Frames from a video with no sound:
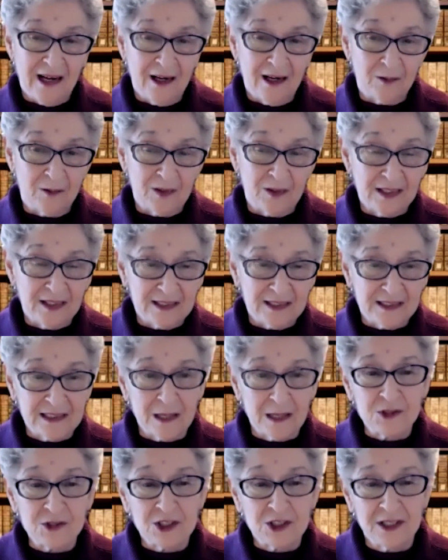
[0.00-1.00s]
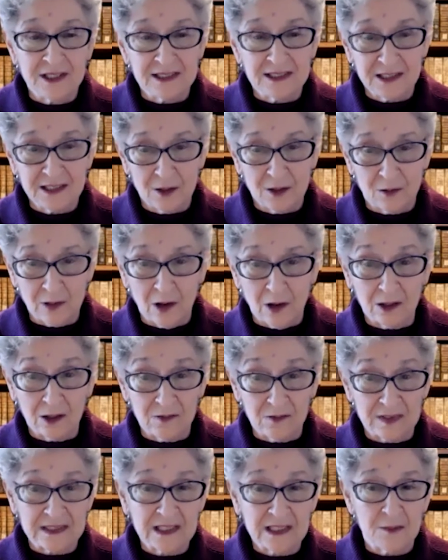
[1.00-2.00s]
The assumption is that all of
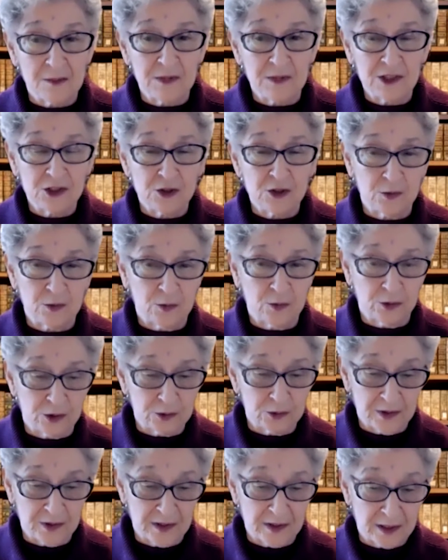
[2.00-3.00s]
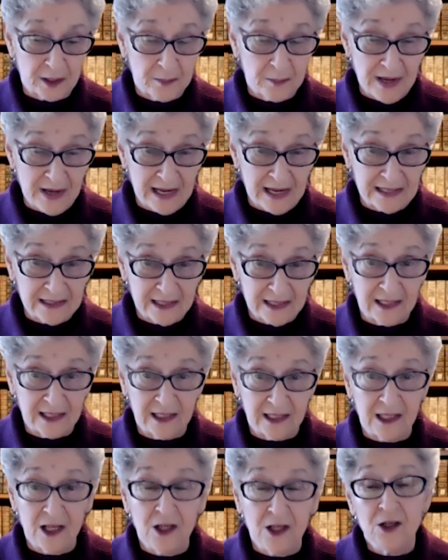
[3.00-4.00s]
us come into the world with a
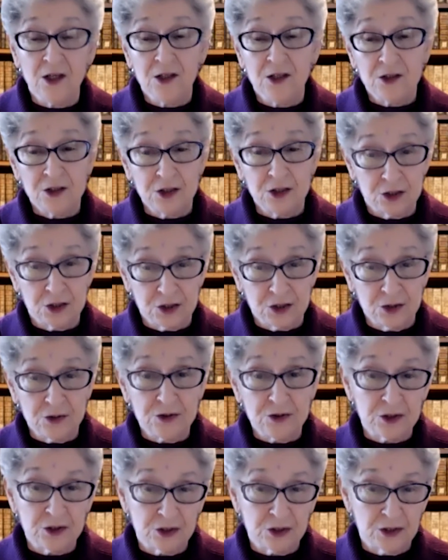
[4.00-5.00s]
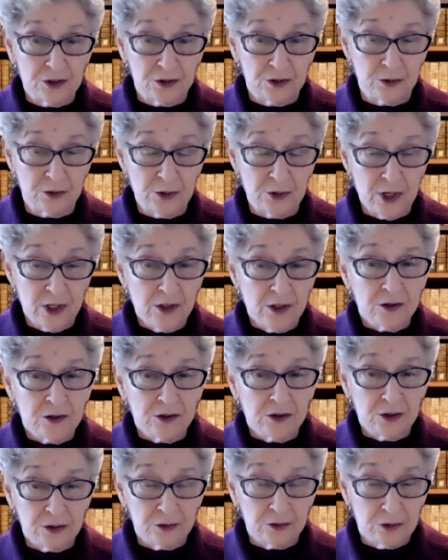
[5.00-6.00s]
capacity to choose to
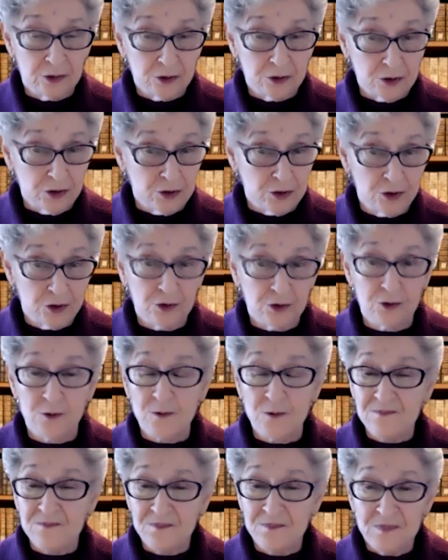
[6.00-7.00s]
do